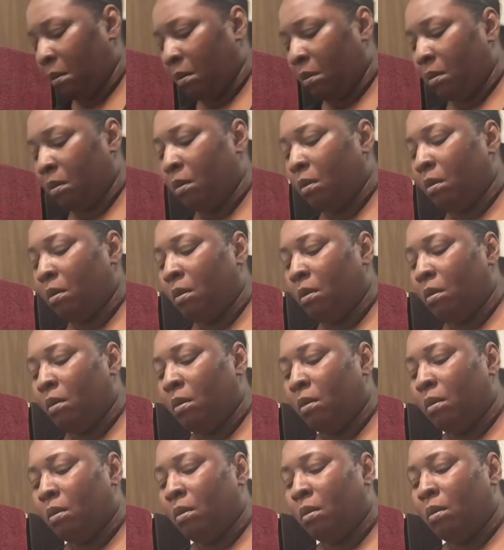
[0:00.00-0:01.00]

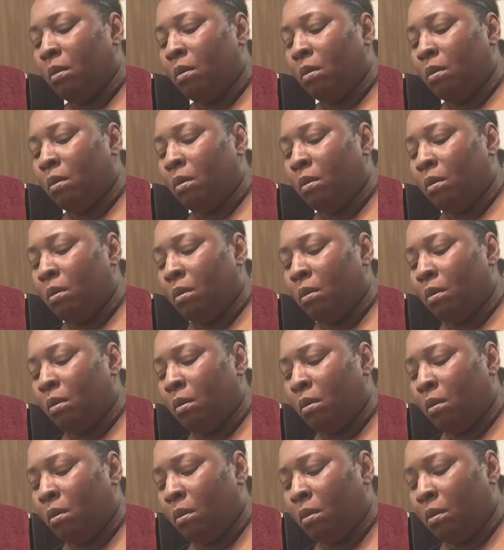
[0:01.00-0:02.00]

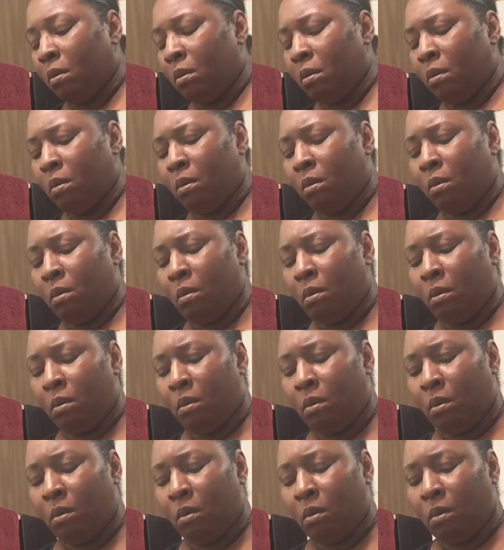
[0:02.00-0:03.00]

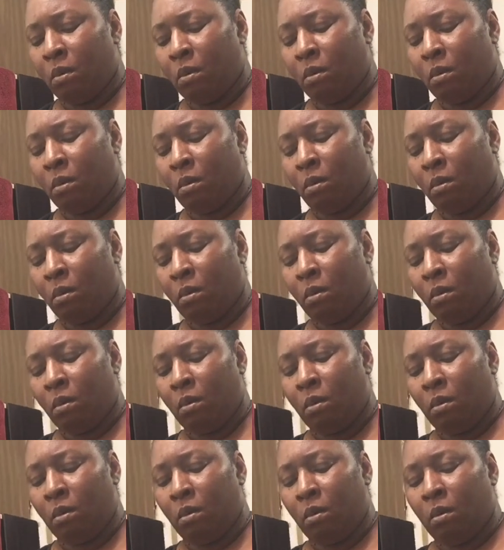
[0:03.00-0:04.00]

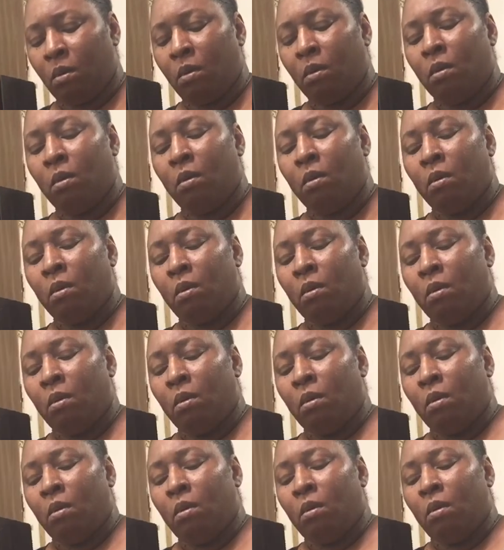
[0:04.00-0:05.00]

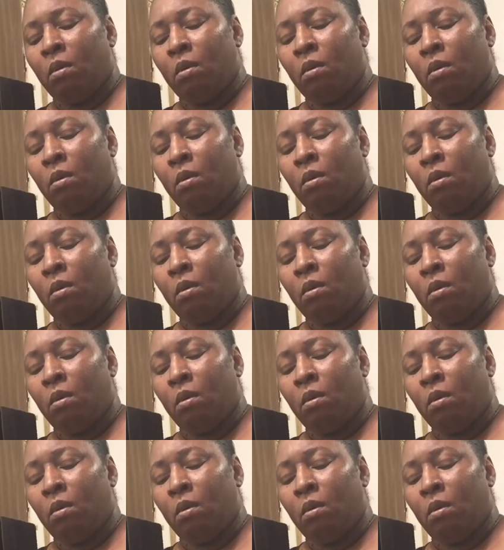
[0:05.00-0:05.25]
No one is speaking in this clip.